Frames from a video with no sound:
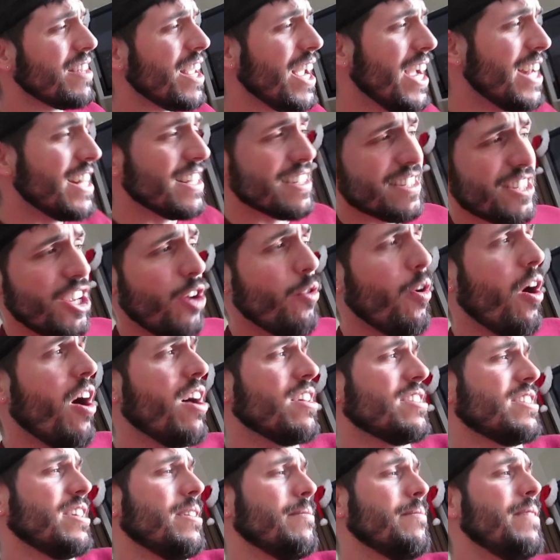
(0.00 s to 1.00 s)
And it's so
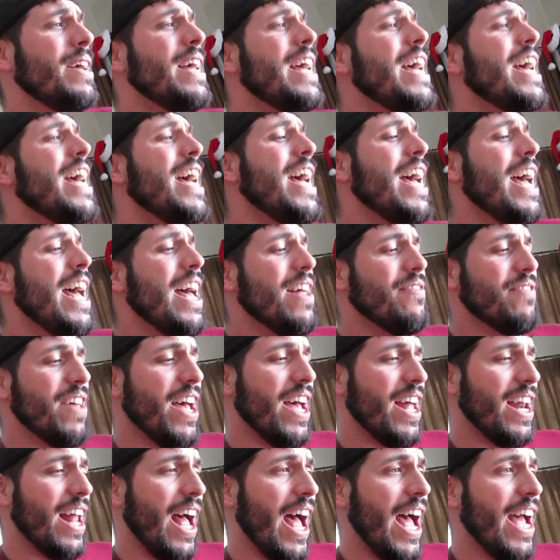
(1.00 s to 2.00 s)
awesome
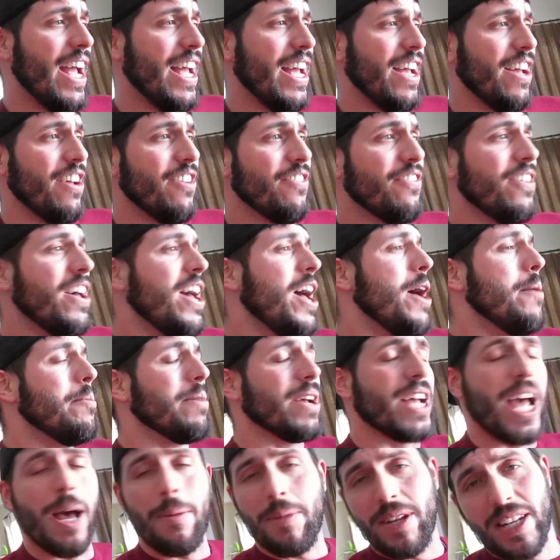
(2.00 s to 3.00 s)
that I have
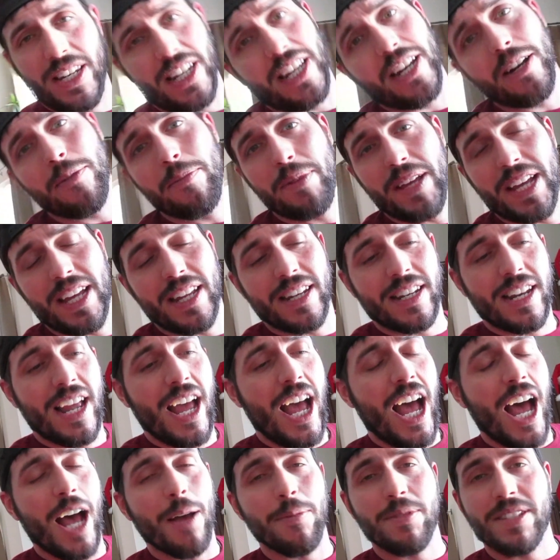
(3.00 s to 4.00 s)
become a little bit
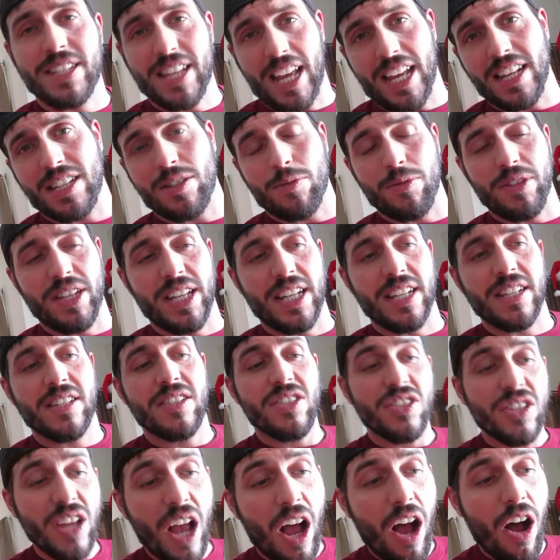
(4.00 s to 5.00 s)
obsessed with it.
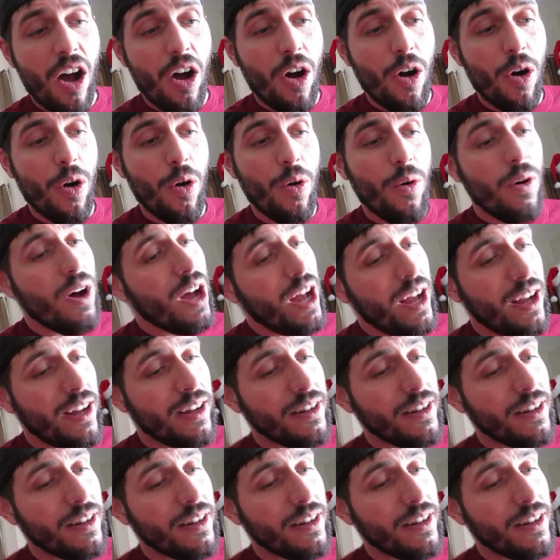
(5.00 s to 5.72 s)
So